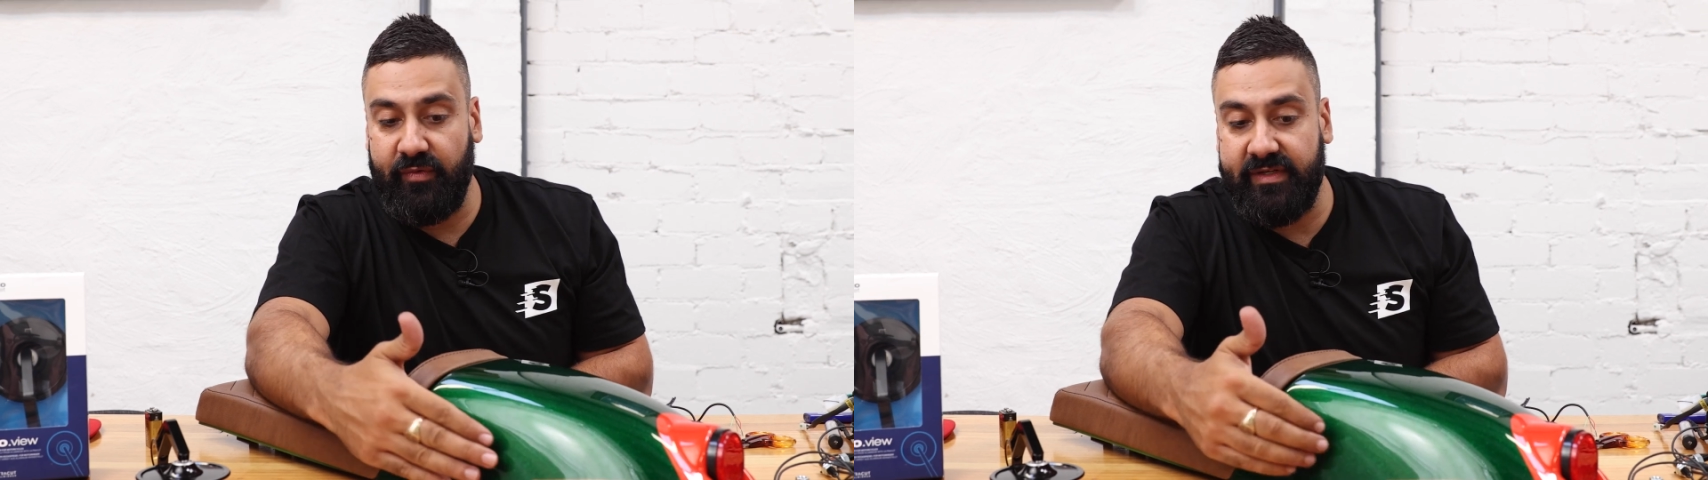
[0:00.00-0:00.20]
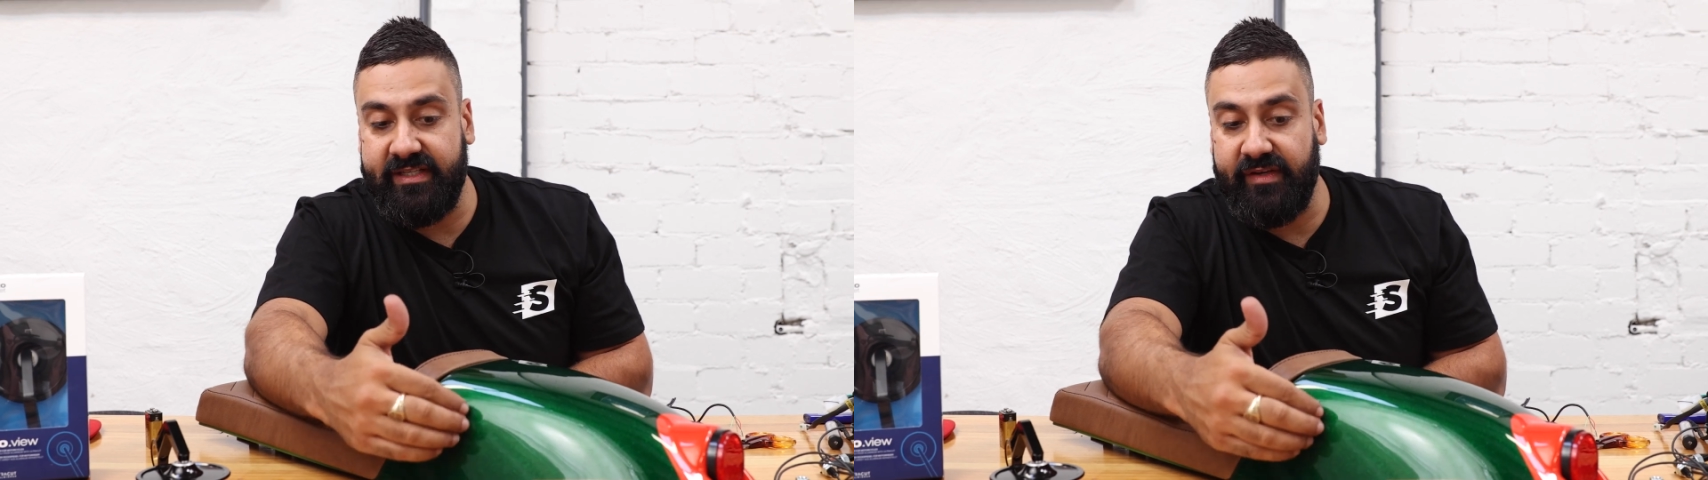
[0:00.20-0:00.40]

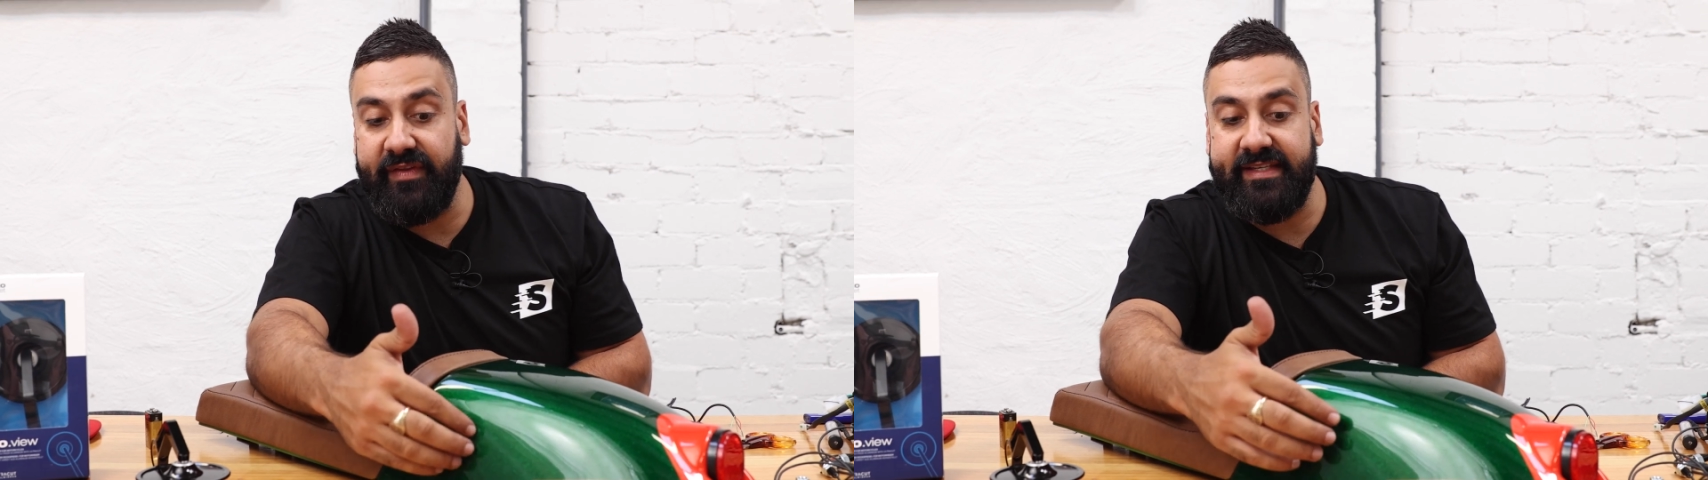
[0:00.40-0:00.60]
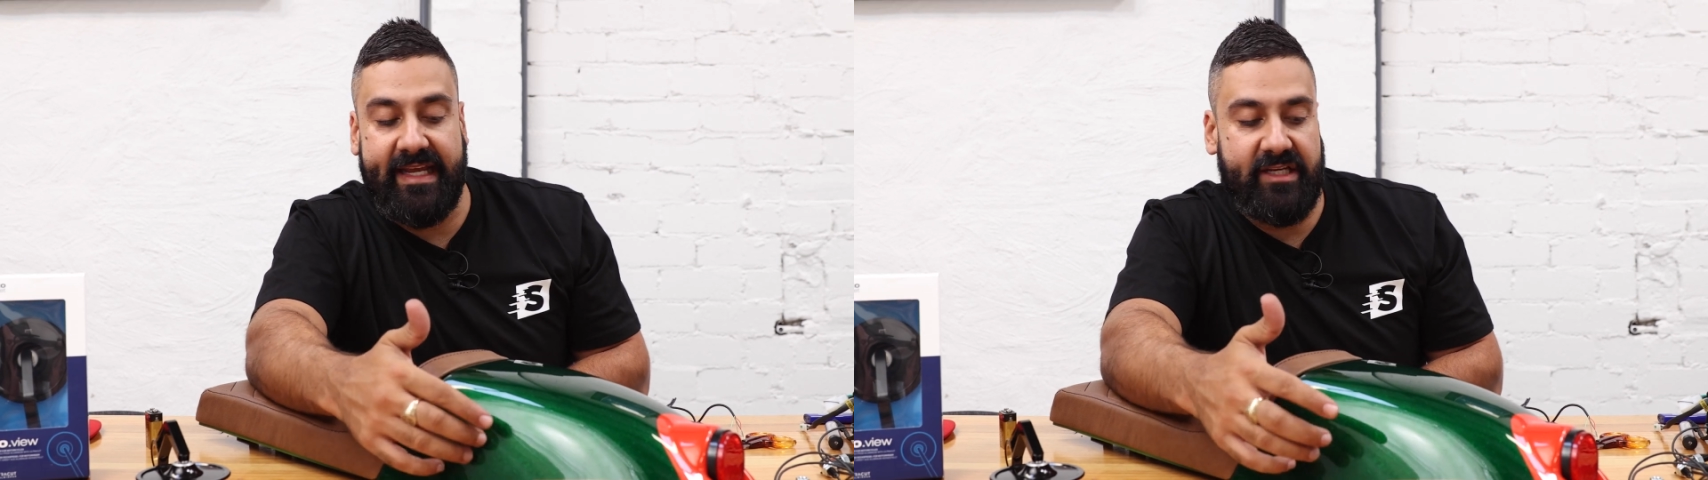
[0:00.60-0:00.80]
which is on
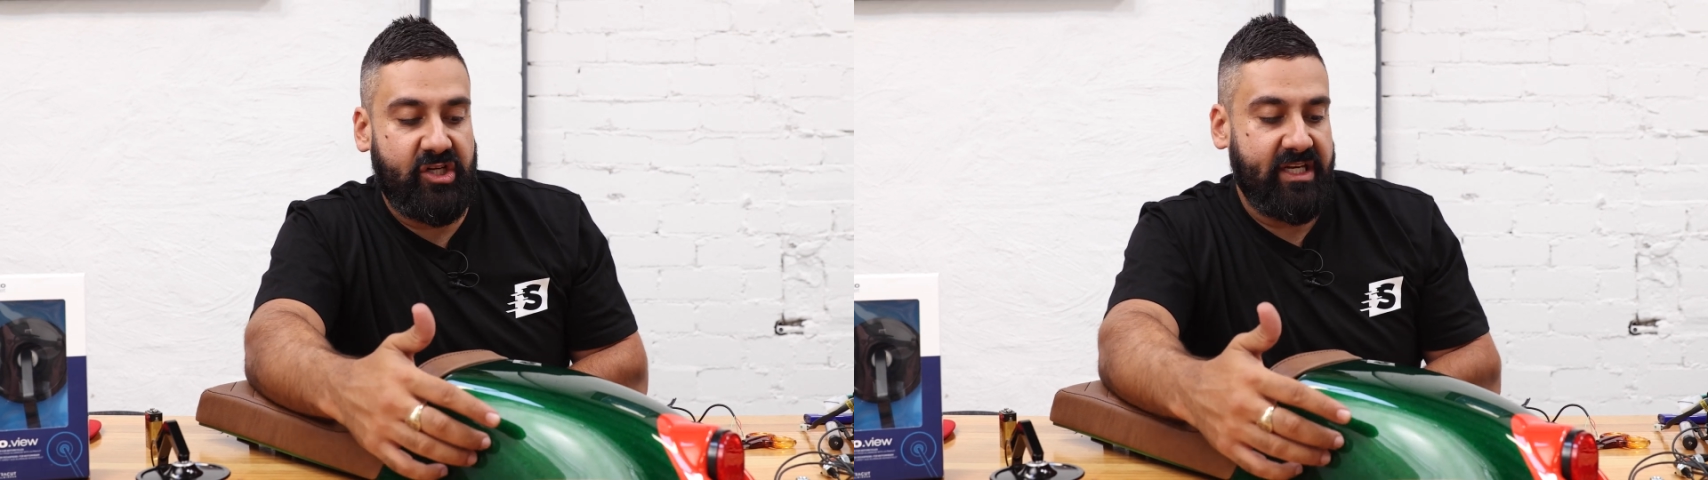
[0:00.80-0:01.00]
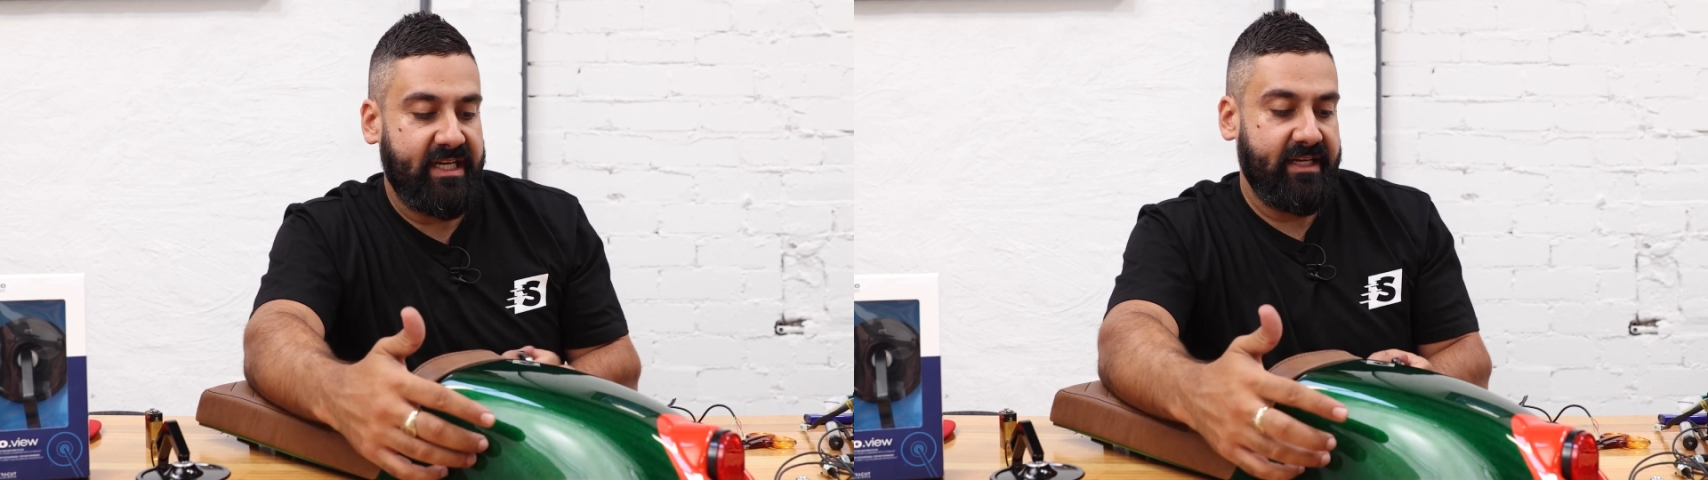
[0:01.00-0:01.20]
this edge
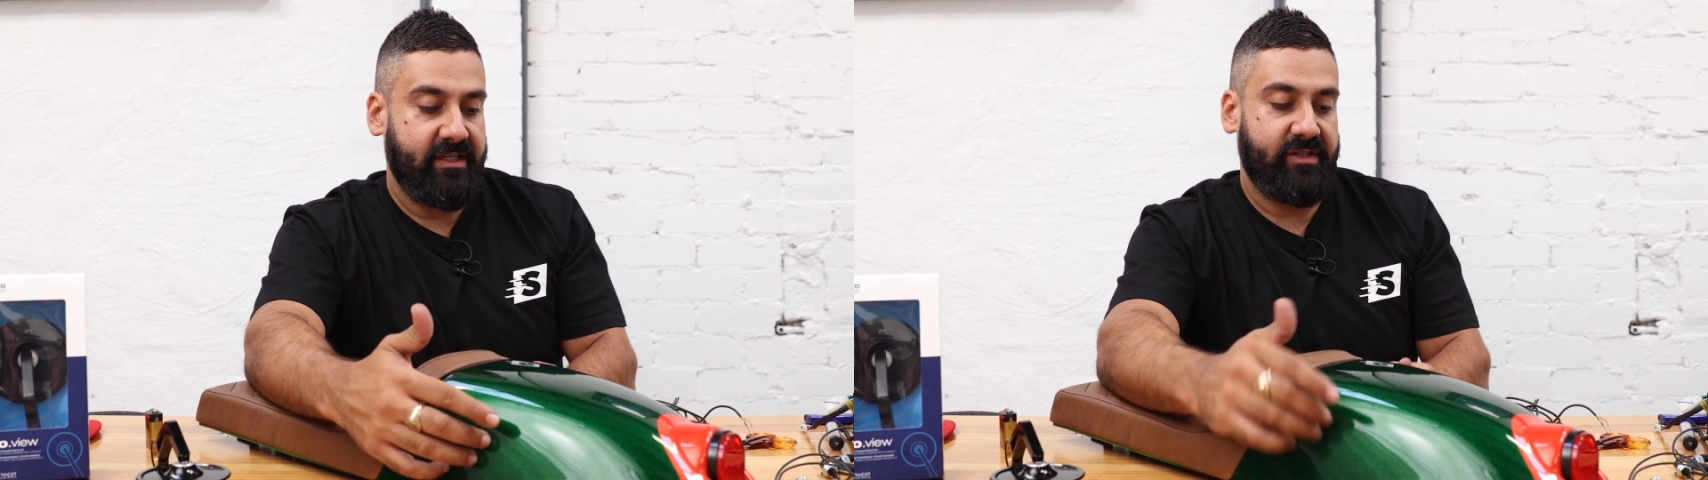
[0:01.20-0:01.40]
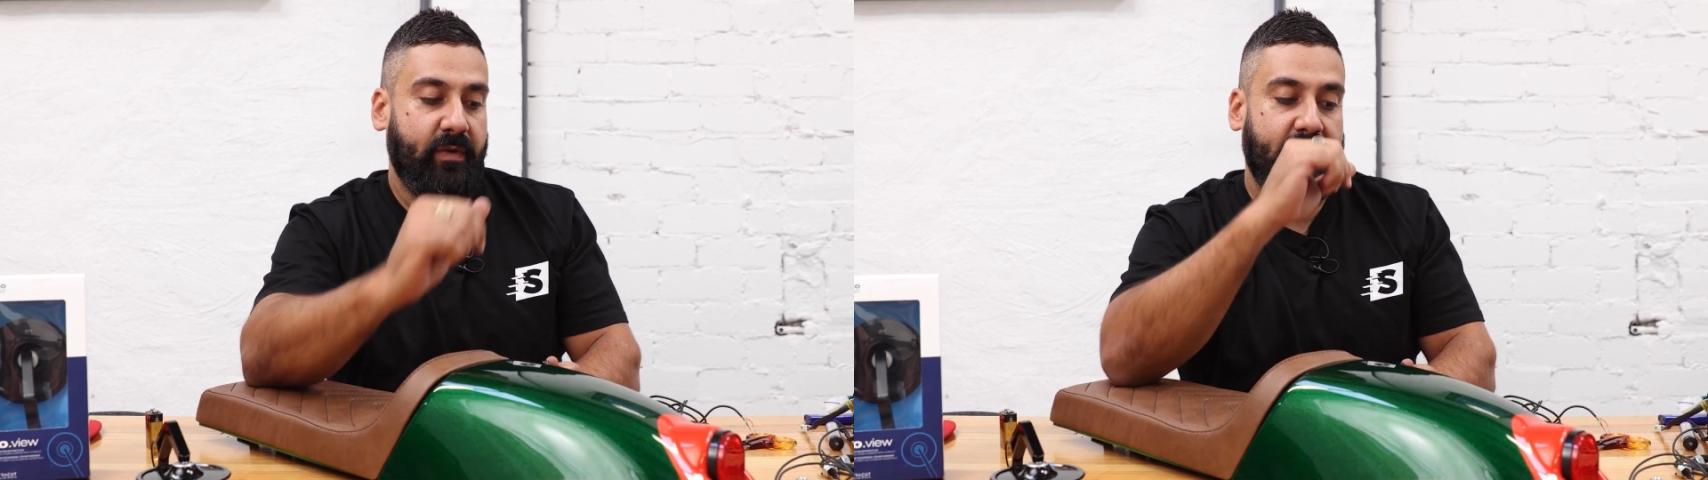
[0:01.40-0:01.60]
here.
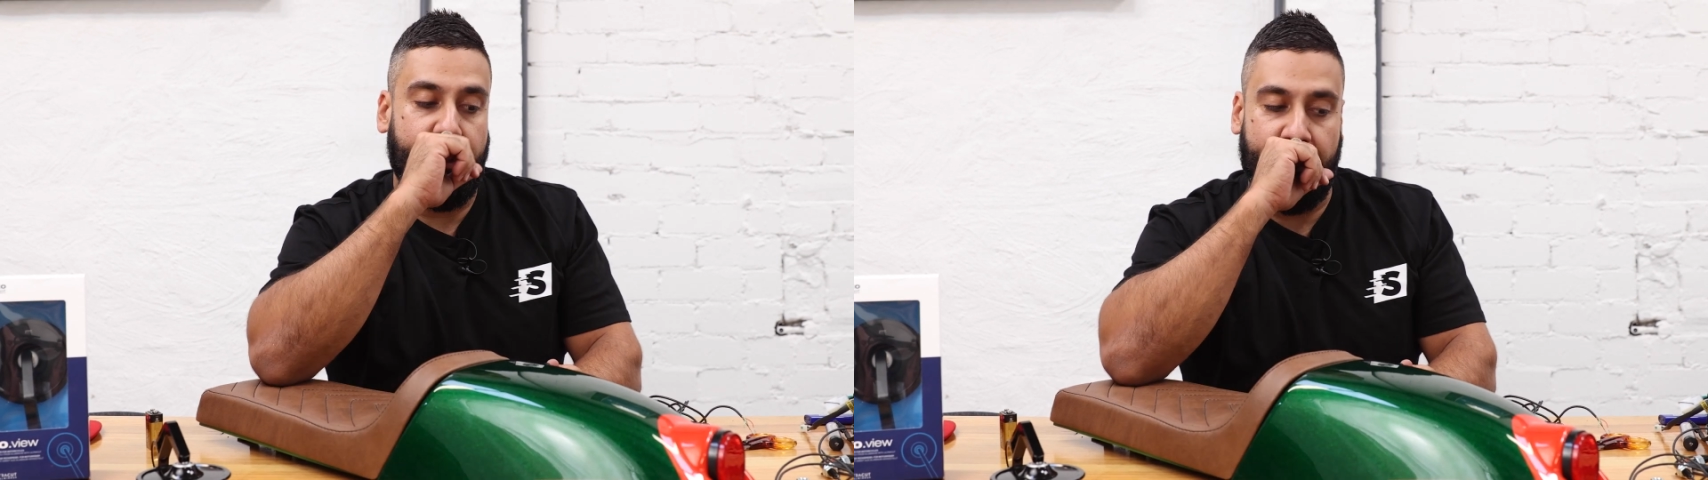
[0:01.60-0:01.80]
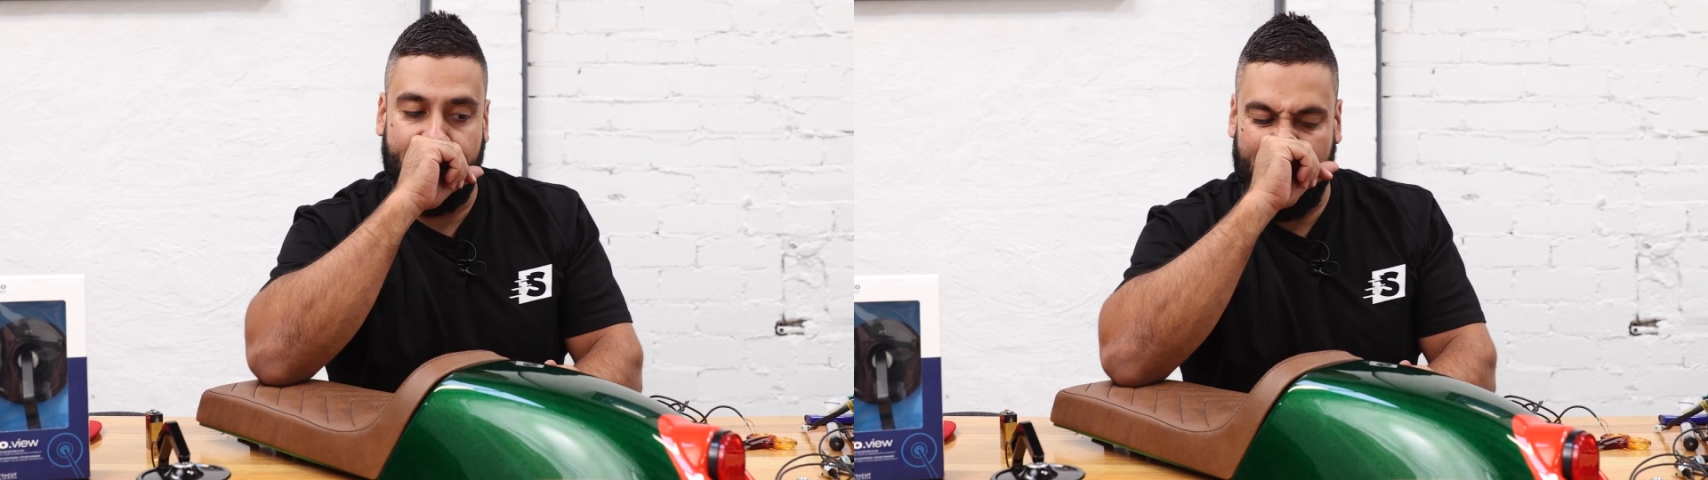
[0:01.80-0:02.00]
So we're gonna